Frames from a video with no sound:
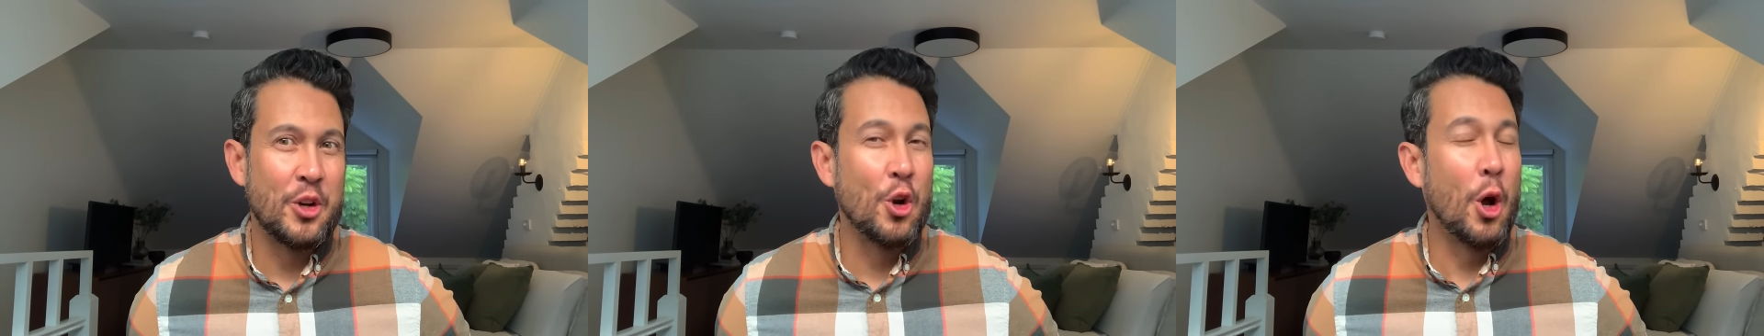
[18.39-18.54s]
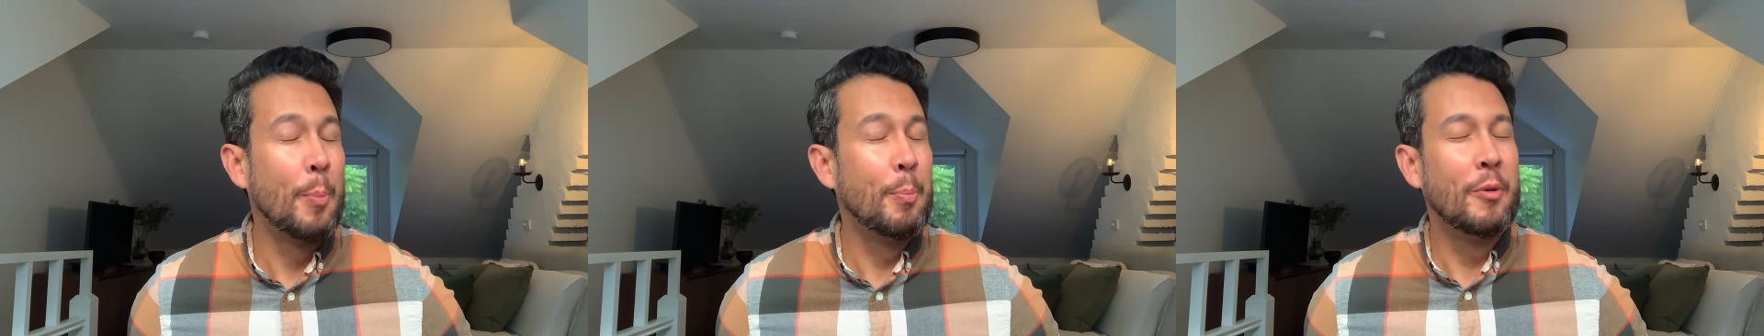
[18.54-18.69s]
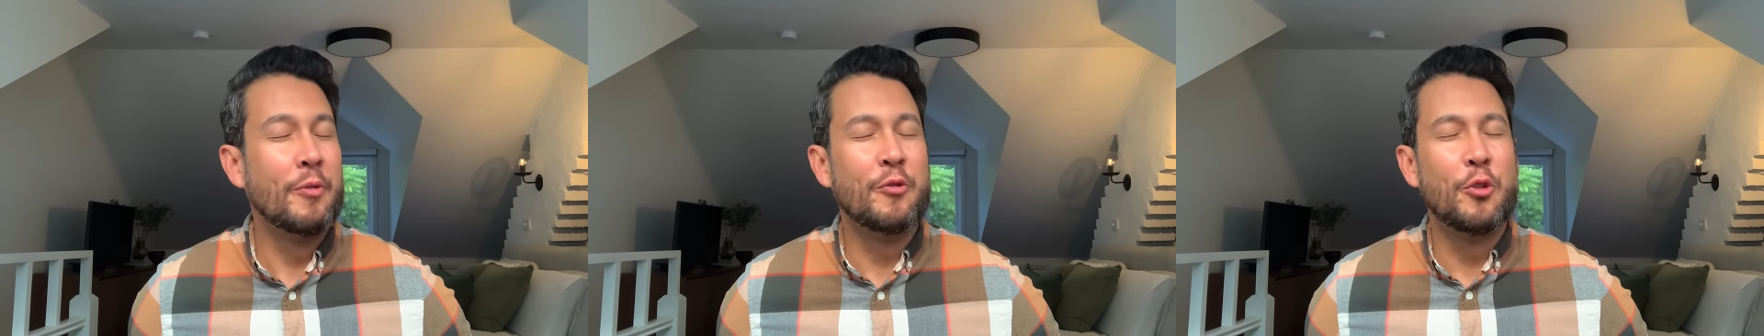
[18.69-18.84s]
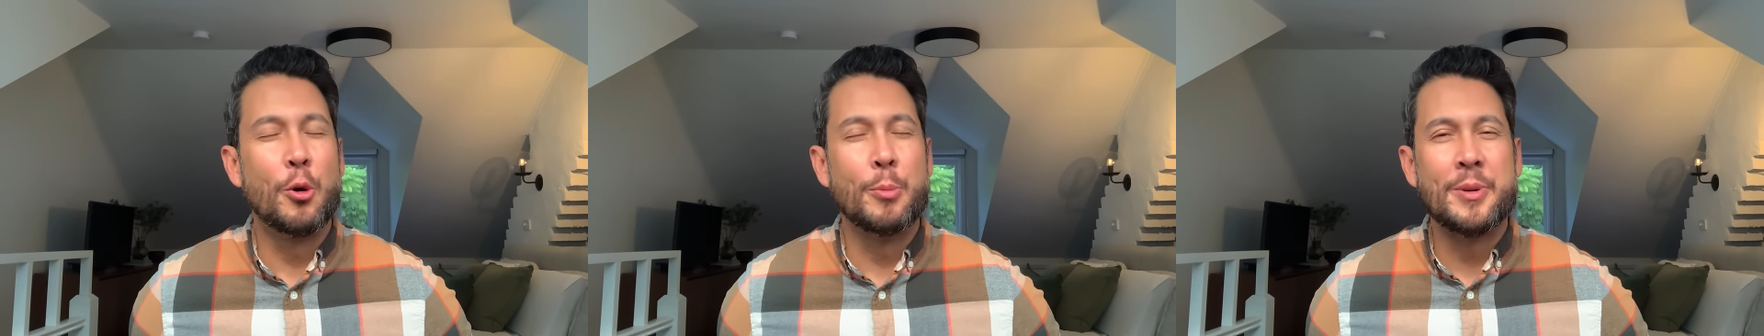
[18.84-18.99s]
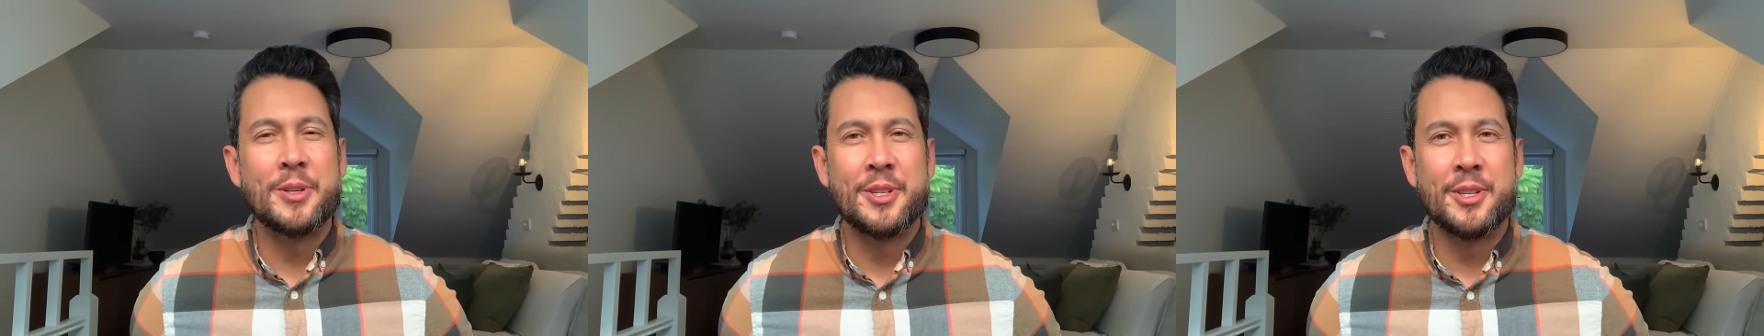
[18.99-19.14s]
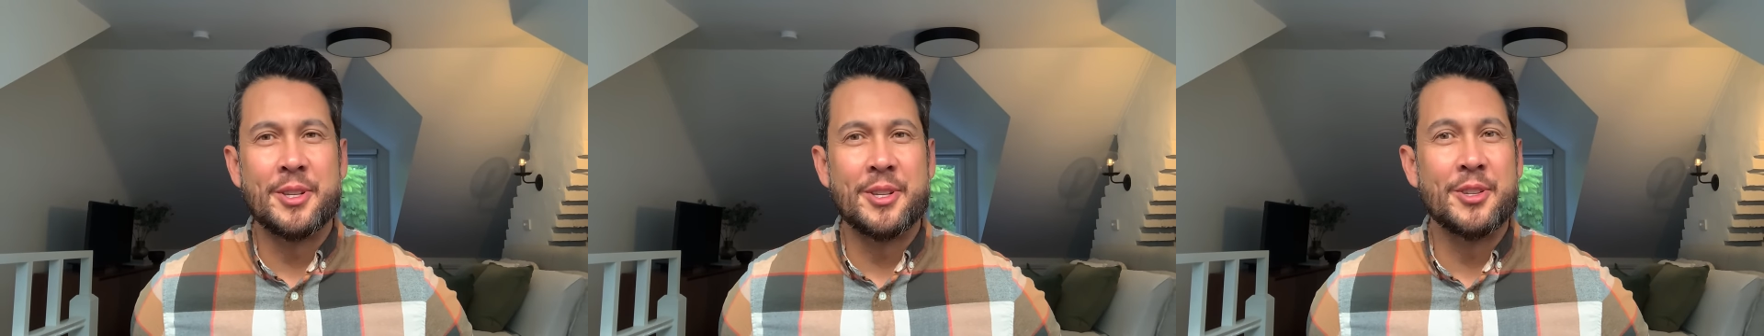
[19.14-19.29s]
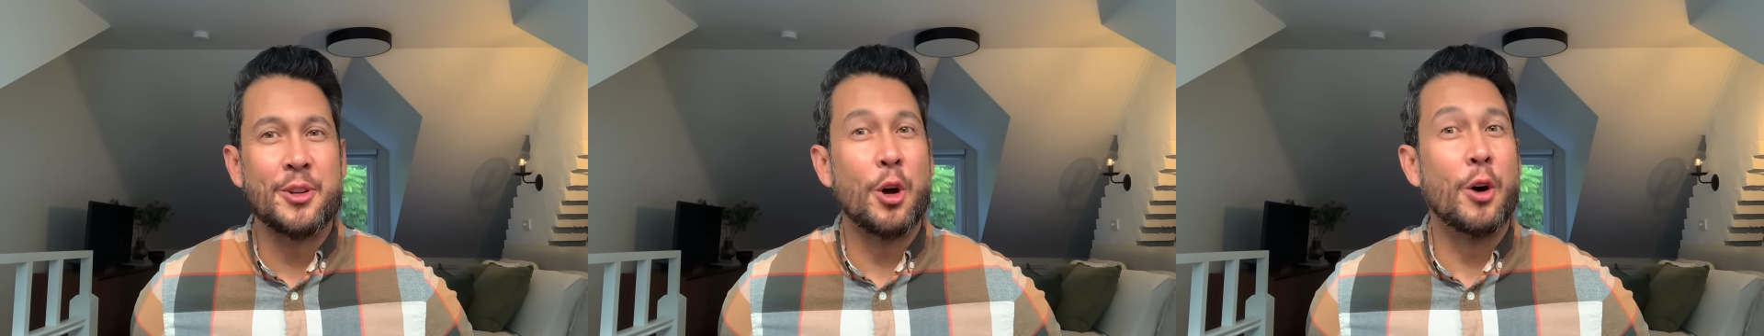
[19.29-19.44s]
not
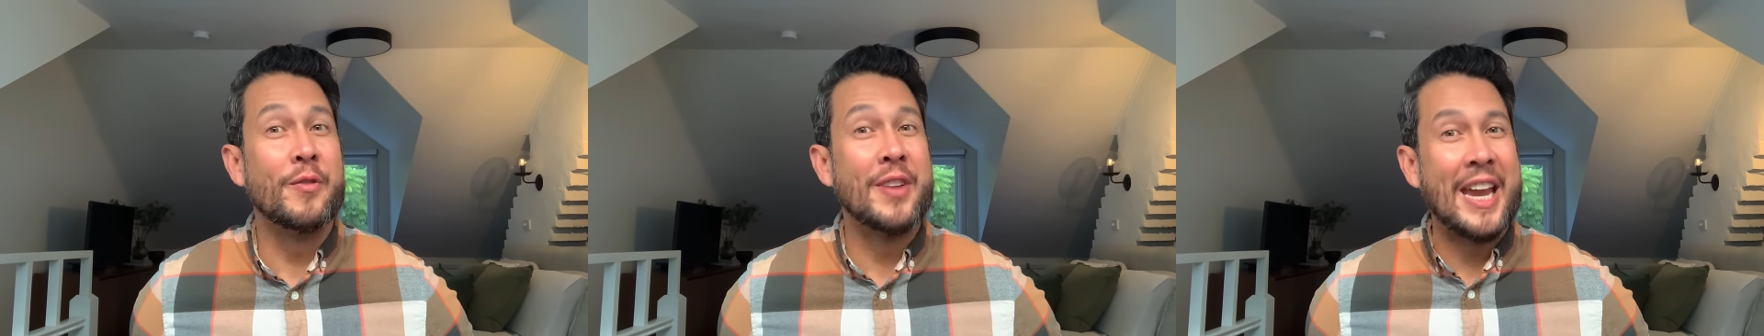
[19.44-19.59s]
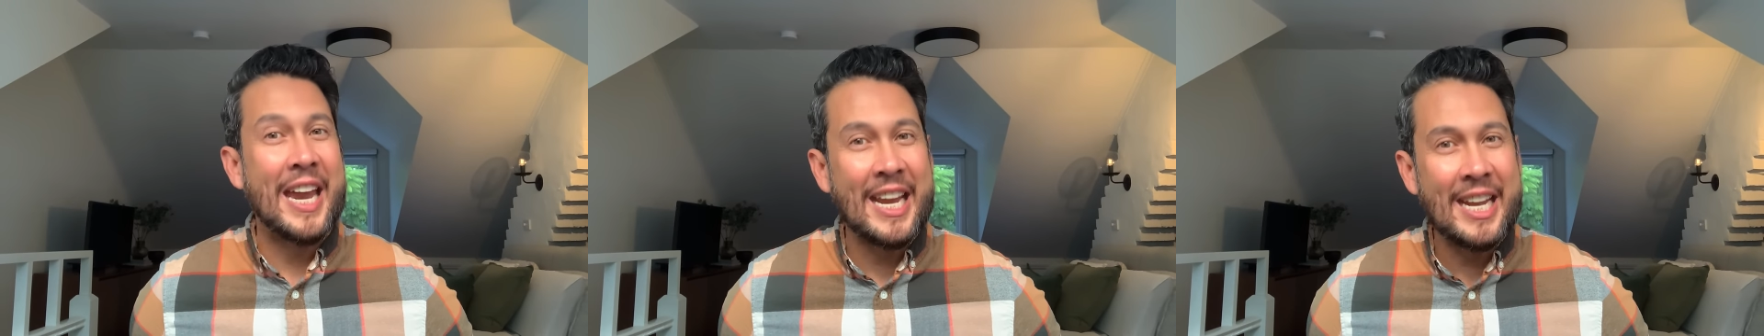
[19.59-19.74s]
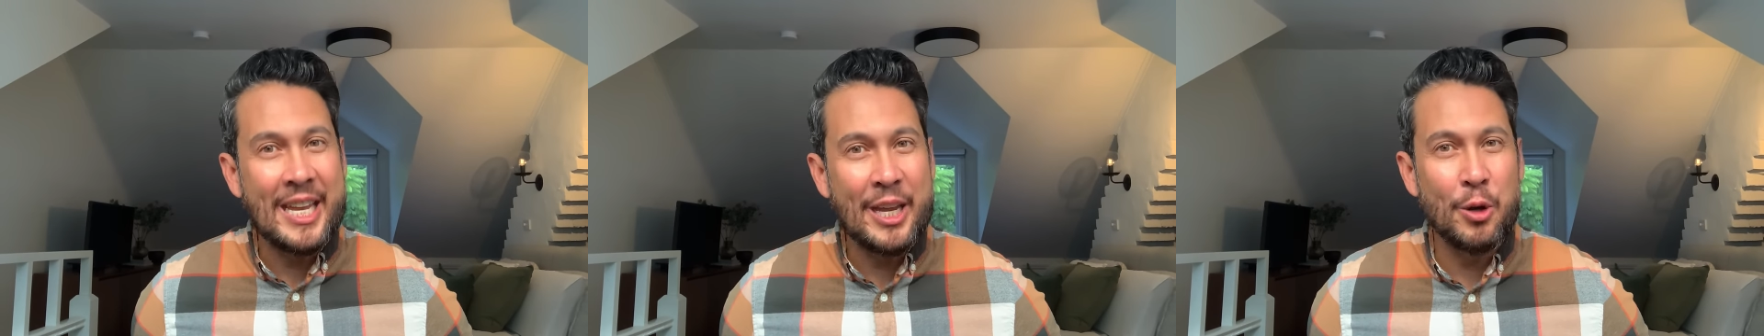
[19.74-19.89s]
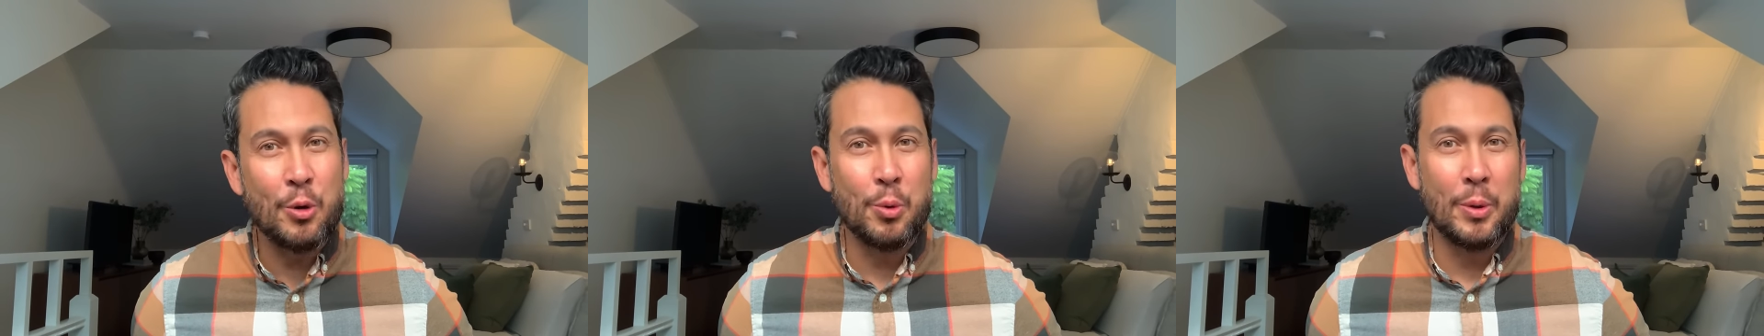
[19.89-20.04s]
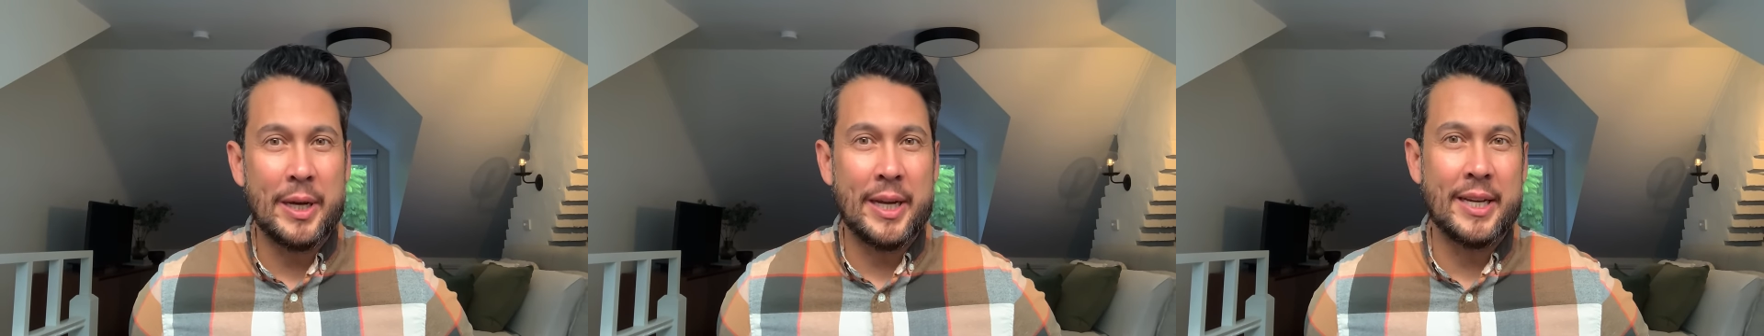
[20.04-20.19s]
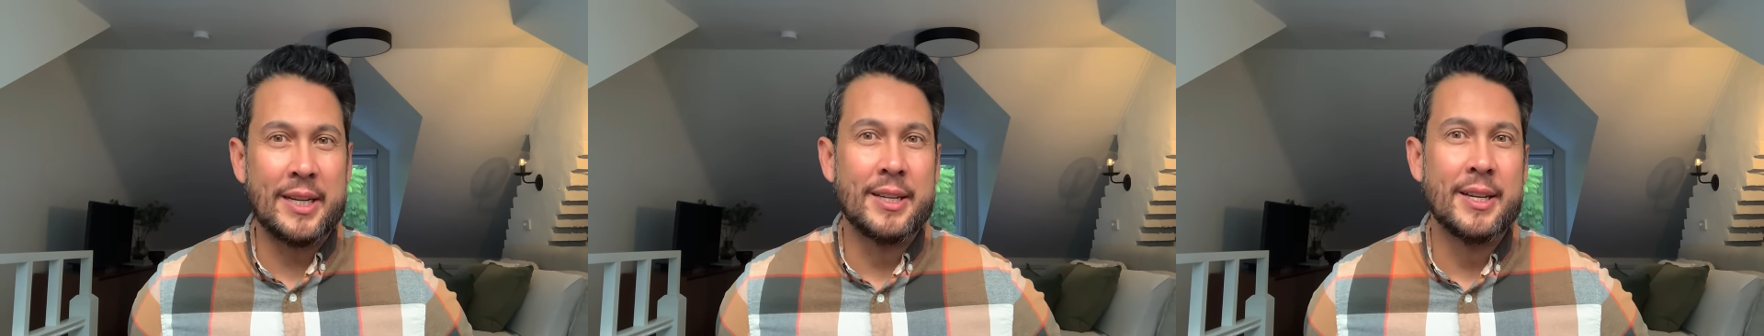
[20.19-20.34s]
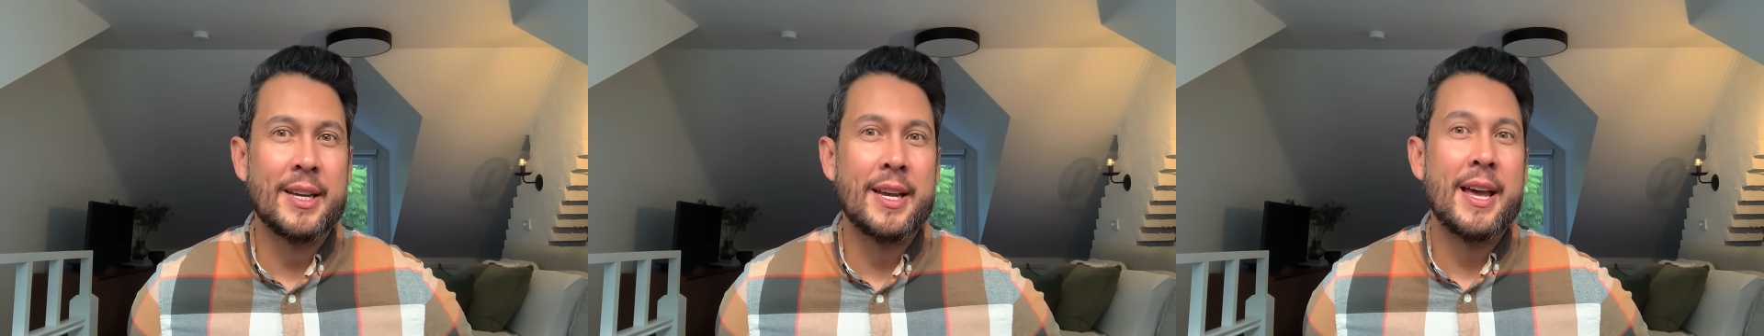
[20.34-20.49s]
performances of any
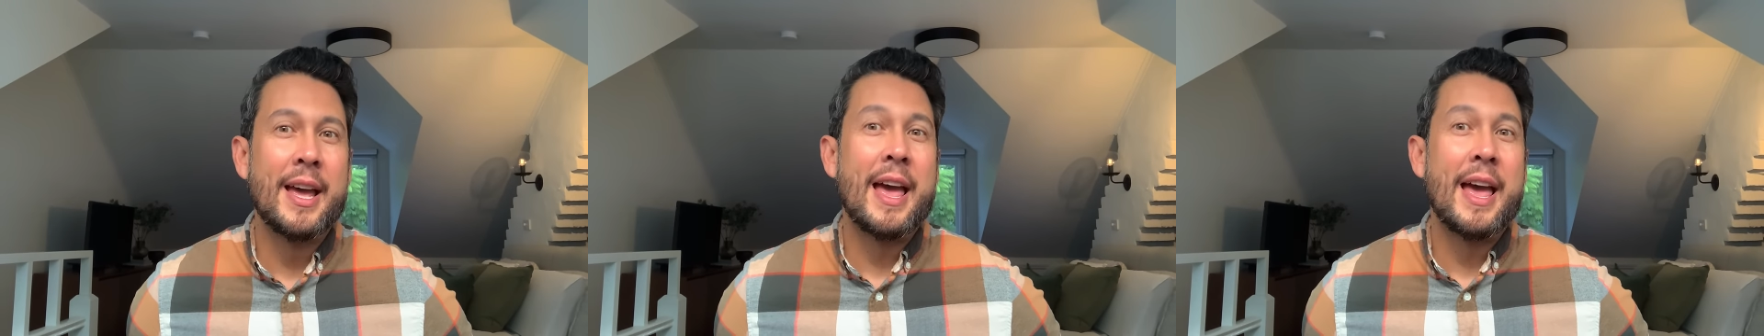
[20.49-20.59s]
queen,